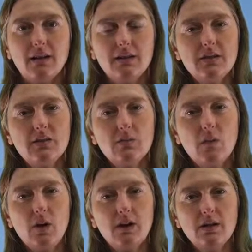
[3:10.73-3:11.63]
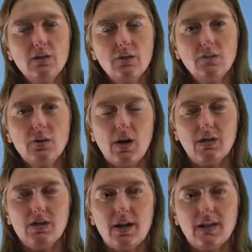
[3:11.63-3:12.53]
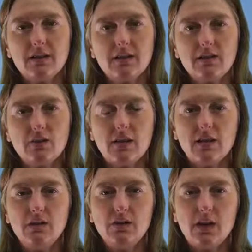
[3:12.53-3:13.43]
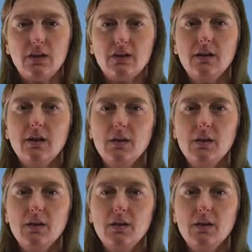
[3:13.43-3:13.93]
at least one group project so that you can